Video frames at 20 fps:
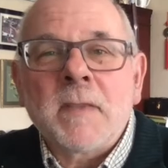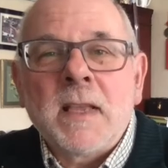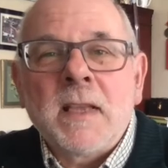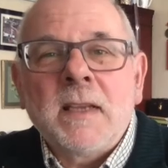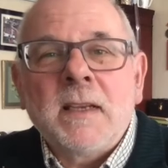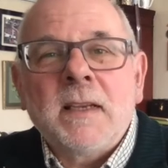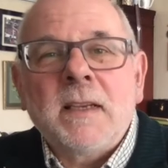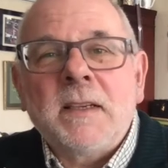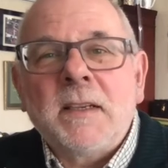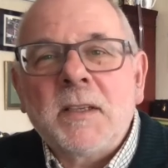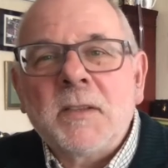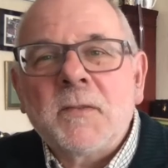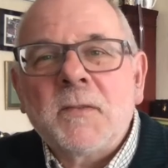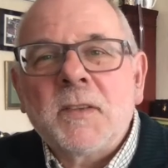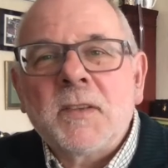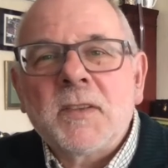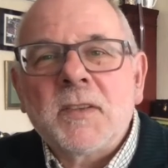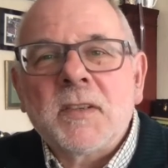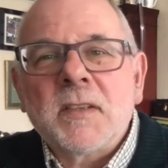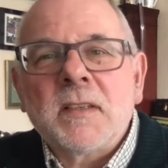In this
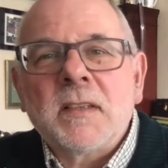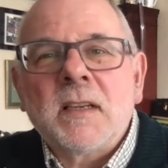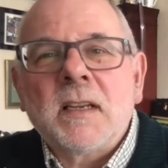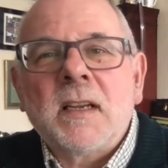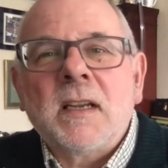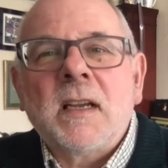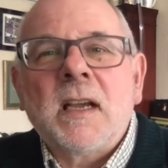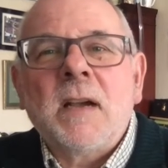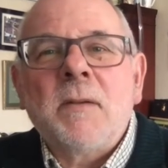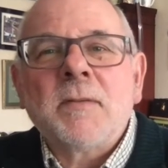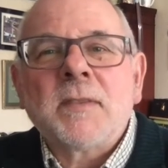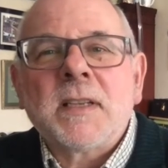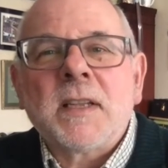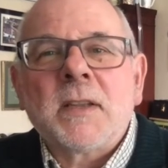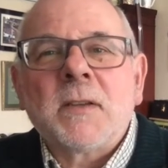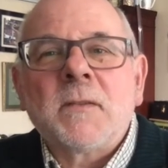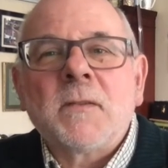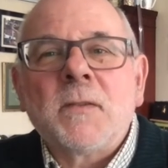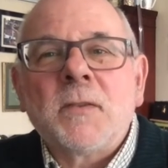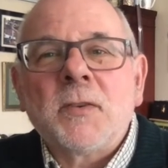vision, I was at
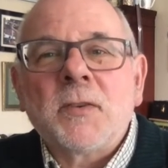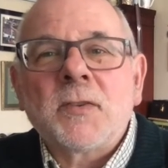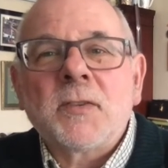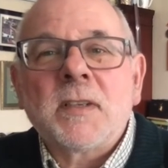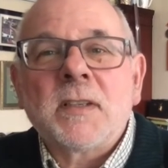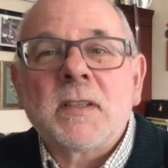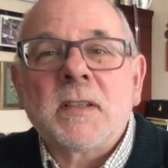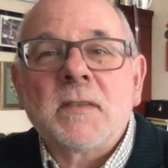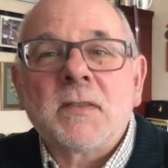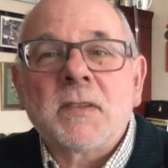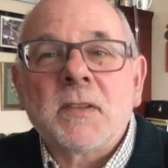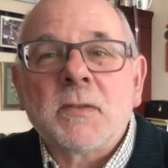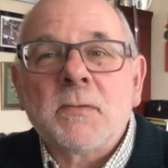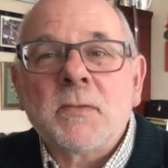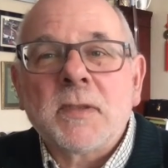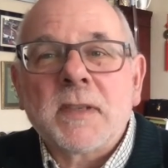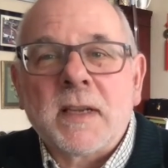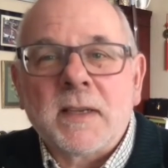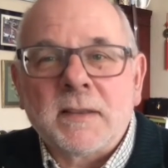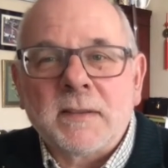the fortress of
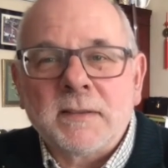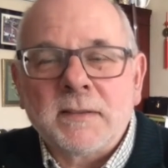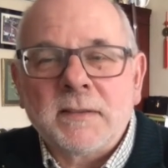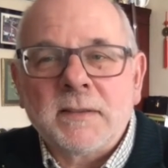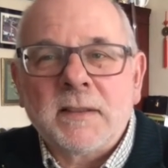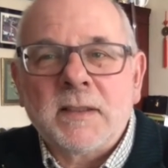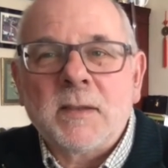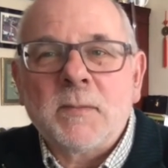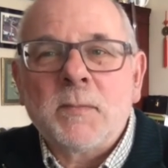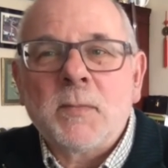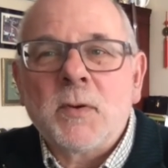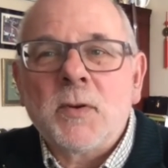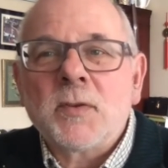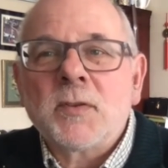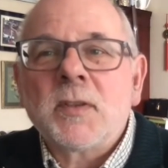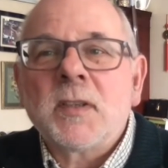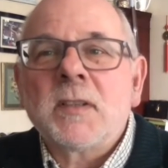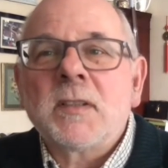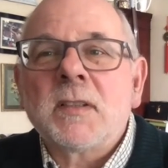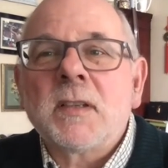Susa, in the
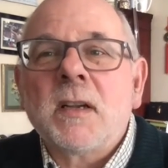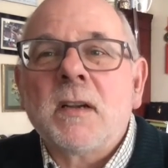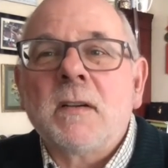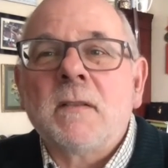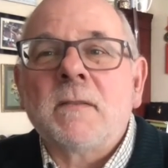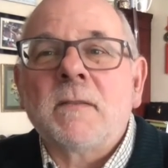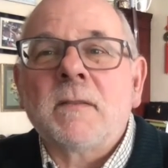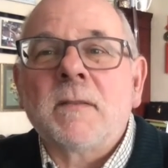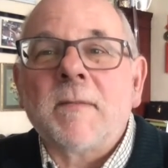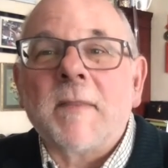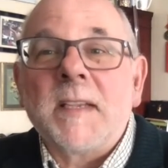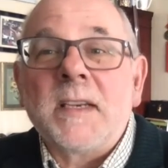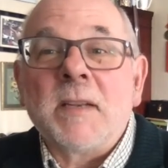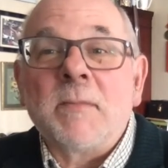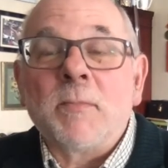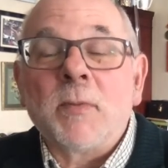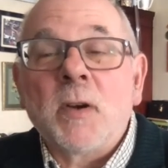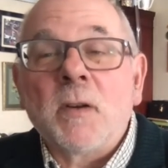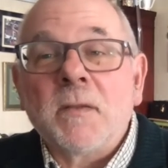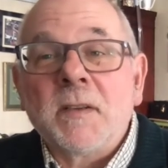fortress of in the
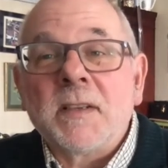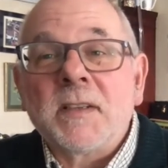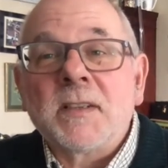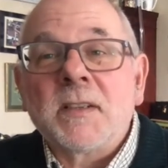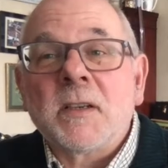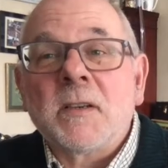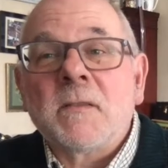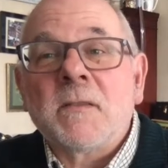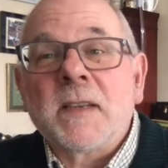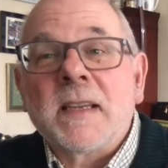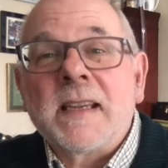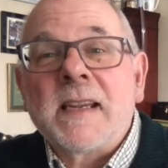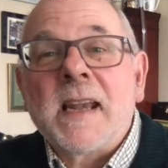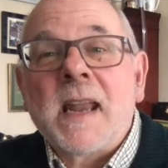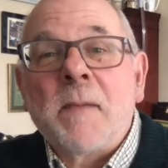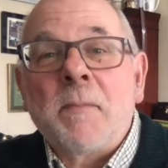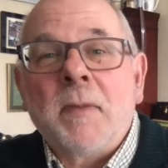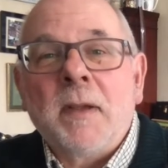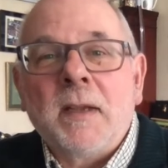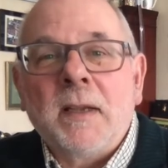province of
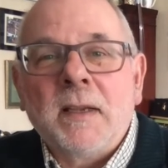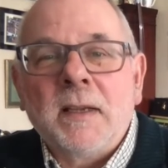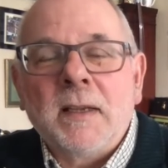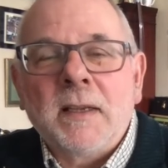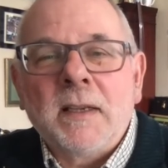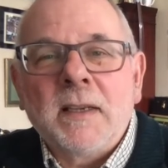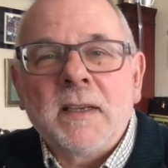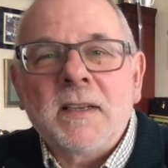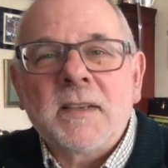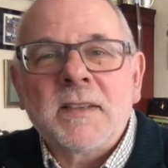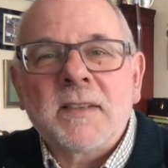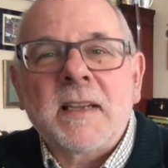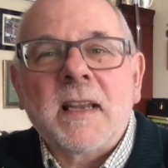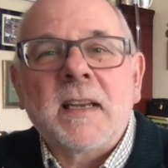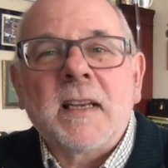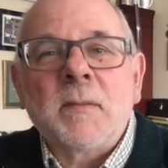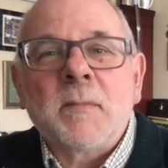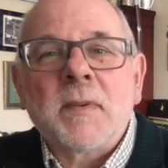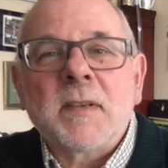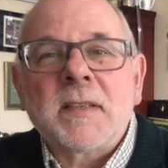Elam,
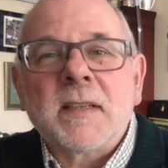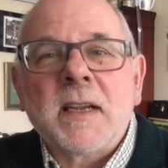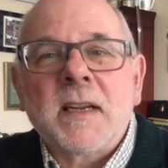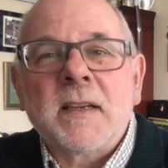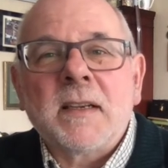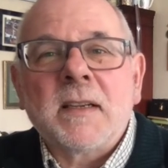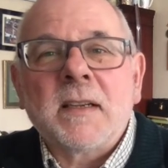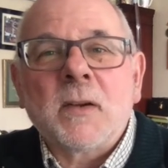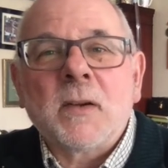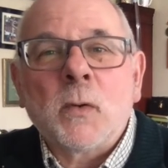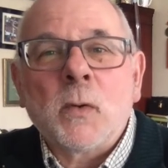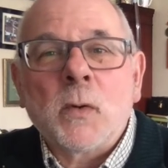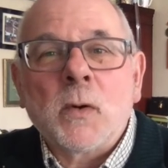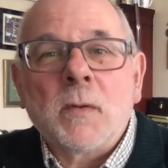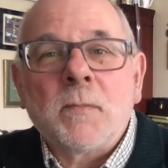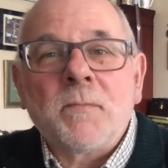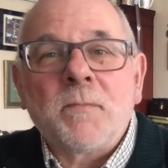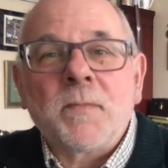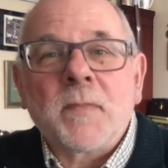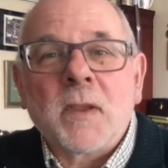standing beside the
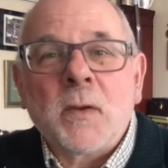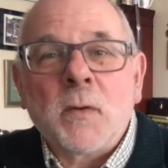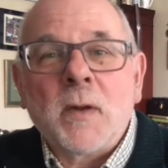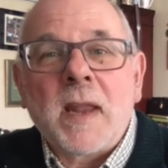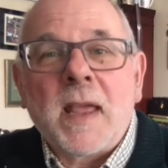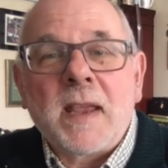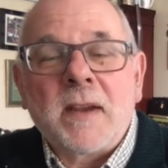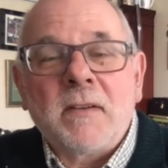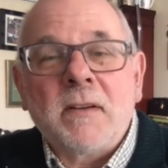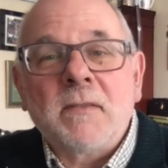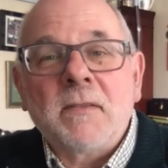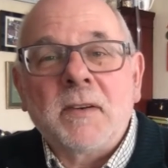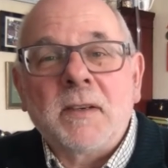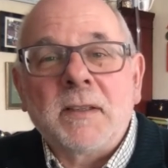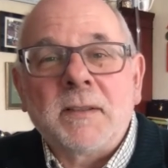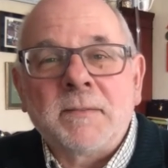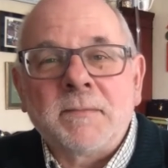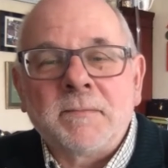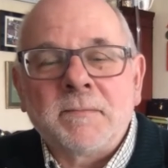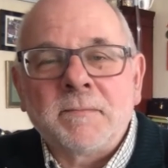Ulai River.
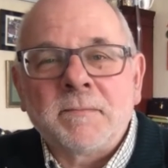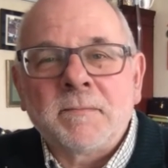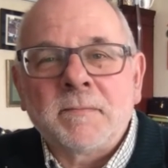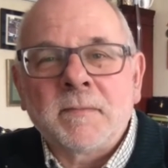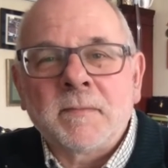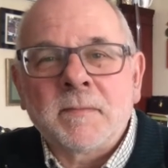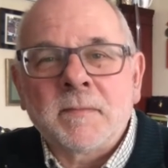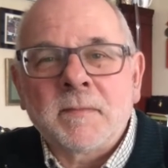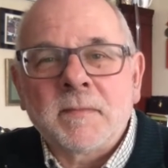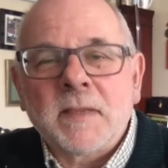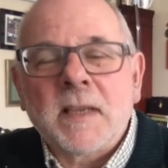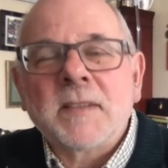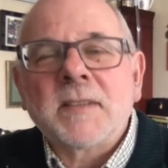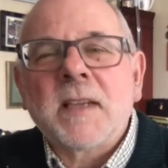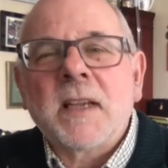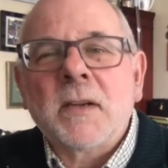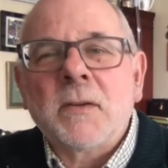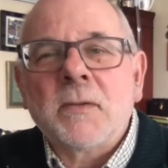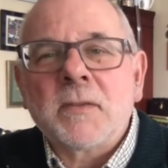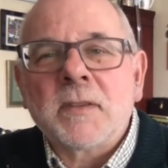As I
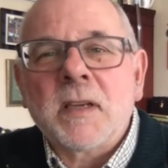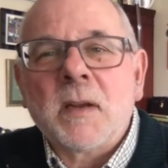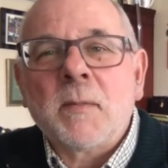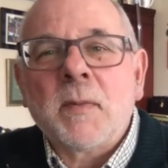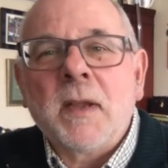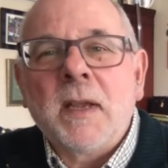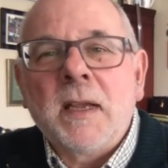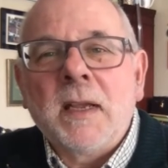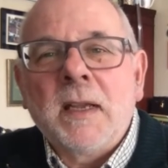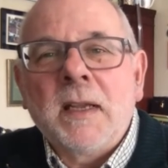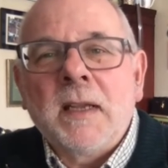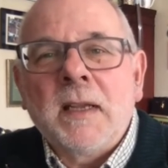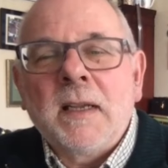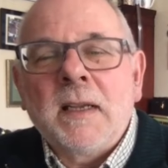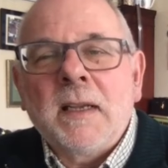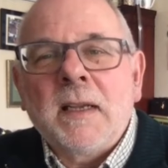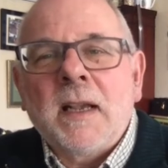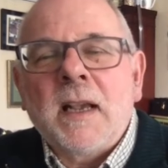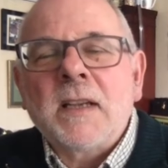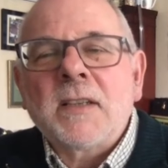looked up,
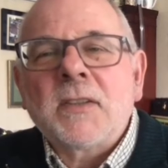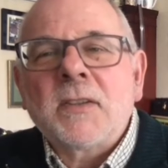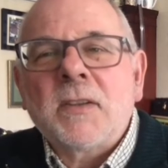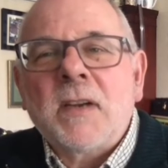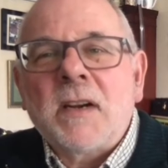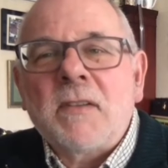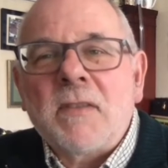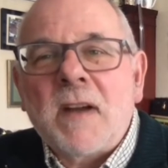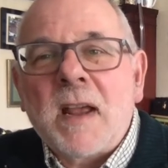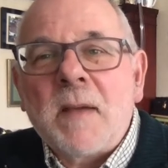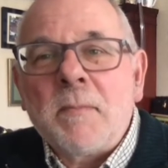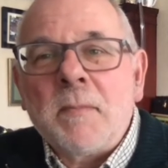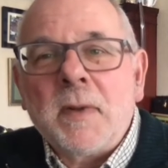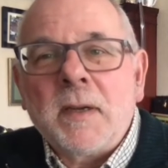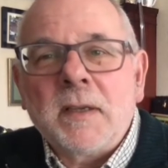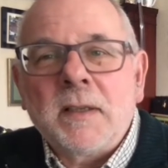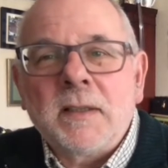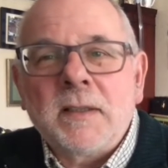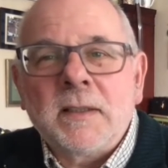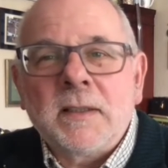I saw a ram
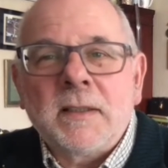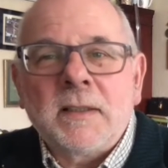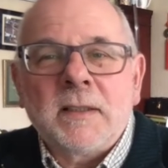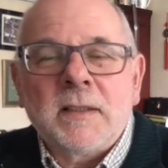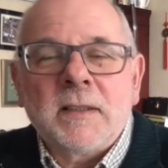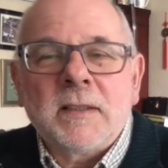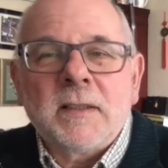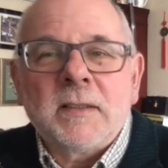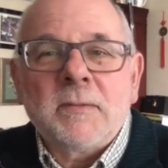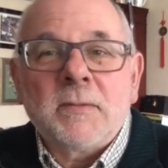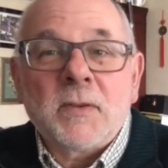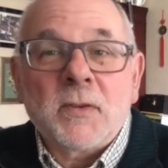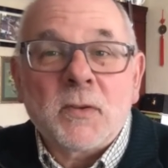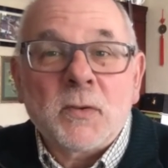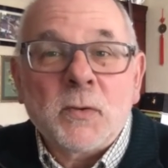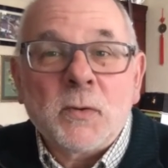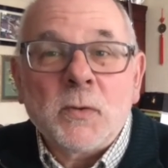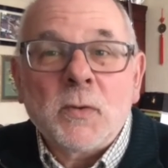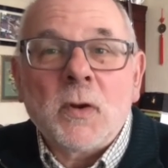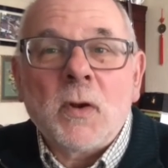with
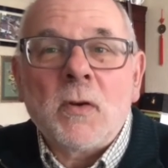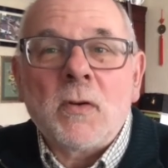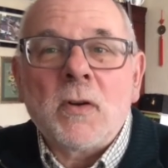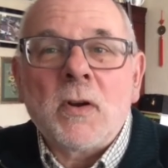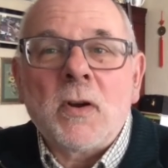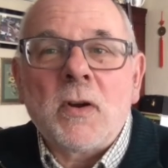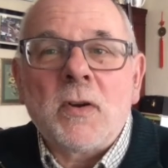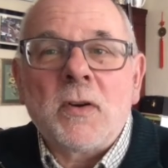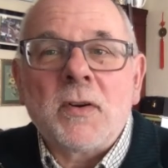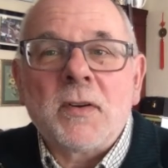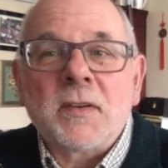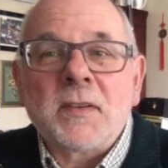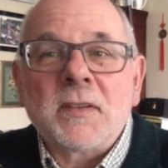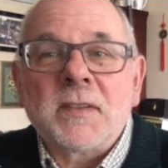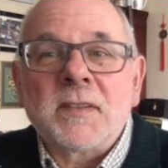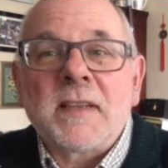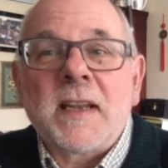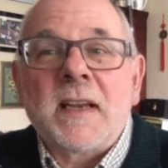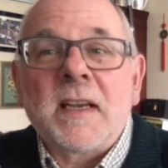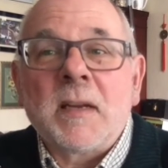two long horns
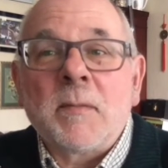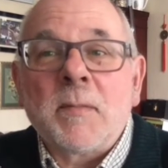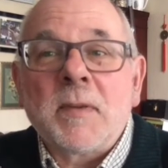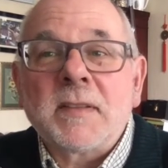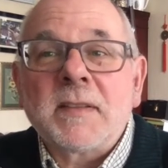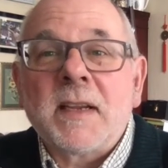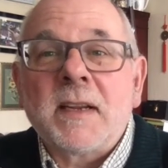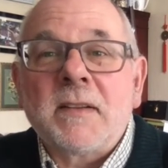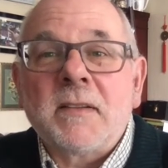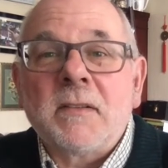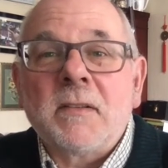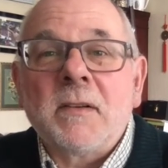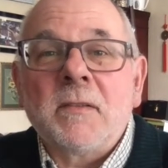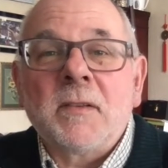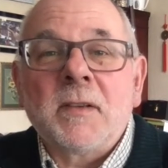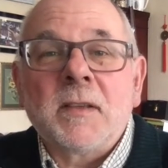standing beside the river.